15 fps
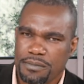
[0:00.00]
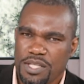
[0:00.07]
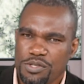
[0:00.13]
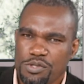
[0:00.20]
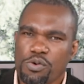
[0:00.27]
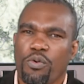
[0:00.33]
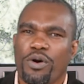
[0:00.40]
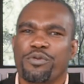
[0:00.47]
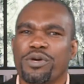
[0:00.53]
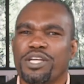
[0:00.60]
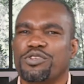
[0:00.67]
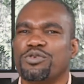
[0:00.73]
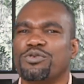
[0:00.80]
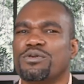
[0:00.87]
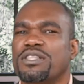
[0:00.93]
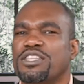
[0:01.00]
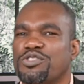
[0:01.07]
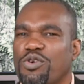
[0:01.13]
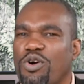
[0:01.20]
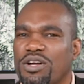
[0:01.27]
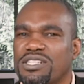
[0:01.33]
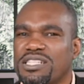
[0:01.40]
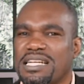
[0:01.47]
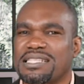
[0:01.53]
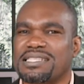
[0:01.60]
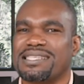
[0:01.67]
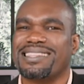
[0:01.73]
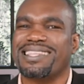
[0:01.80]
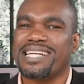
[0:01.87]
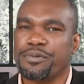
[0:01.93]
So when we do these contracts,
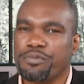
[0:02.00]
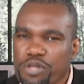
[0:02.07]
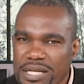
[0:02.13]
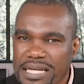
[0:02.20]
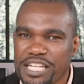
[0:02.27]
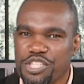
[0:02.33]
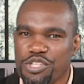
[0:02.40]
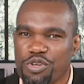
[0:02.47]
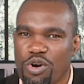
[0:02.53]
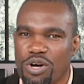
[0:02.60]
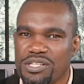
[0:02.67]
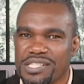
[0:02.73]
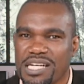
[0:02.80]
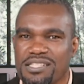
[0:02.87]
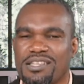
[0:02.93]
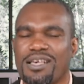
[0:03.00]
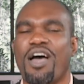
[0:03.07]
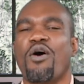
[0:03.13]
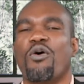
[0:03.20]
the remuneration contracts,